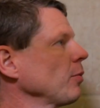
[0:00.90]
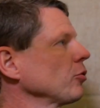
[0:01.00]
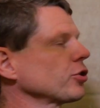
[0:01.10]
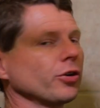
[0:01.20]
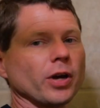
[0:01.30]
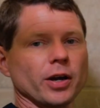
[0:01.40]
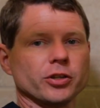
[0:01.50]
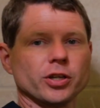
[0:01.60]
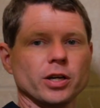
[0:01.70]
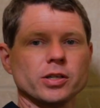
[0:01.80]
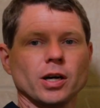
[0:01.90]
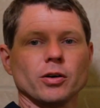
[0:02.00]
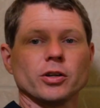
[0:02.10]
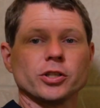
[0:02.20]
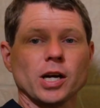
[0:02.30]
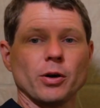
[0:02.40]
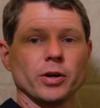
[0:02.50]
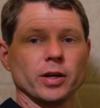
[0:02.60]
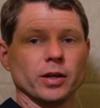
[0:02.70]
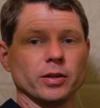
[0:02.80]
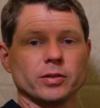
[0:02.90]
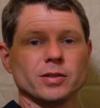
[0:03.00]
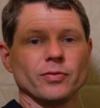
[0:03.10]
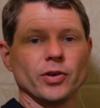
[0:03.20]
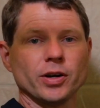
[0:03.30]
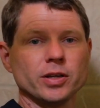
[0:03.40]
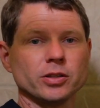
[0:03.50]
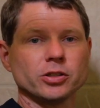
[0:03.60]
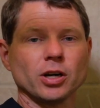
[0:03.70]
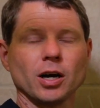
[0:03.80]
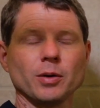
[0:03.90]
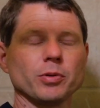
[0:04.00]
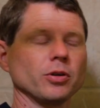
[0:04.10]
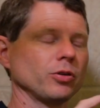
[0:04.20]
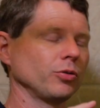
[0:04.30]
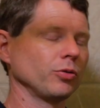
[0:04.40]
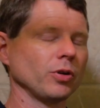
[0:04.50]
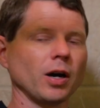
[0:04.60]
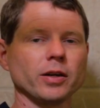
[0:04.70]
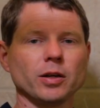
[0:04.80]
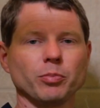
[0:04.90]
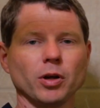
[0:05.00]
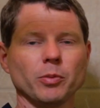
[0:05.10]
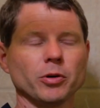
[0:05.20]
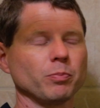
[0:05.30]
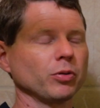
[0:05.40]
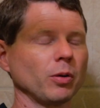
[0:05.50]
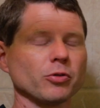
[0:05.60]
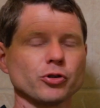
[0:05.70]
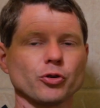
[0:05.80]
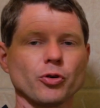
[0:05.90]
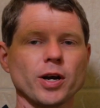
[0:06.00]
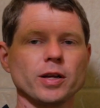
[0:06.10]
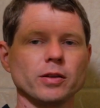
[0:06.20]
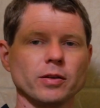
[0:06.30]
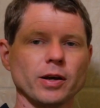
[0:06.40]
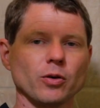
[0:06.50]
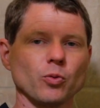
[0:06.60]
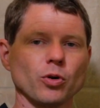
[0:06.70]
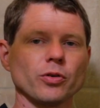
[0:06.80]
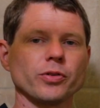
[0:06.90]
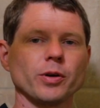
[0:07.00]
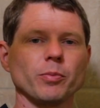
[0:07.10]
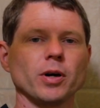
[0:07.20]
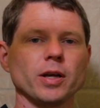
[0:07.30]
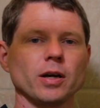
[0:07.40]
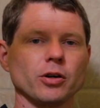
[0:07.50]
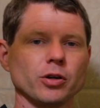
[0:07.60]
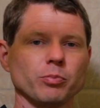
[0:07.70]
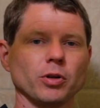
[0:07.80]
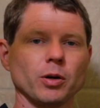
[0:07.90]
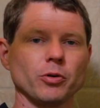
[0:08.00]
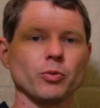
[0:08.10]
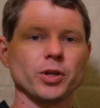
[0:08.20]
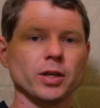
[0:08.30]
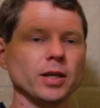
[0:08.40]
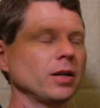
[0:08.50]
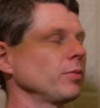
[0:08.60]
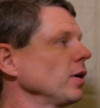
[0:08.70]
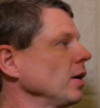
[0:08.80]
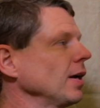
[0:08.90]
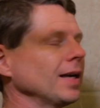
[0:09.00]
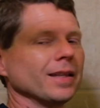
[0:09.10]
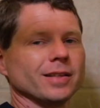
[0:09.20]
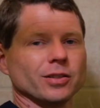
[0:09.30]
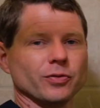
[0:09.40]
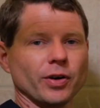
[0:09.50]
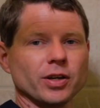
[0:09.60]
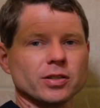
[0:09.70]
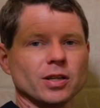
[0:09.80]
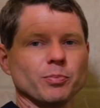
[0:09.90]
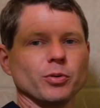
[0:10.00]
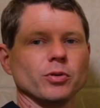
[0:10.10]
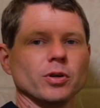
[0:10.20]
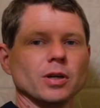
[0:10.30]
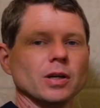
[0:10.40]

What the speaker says: I'm going to show you how to change out a shower head. This is a very easy job. You do not need a plumber. Plumbers are great. They are worth their money, a good plumber when you need them. This is very simple.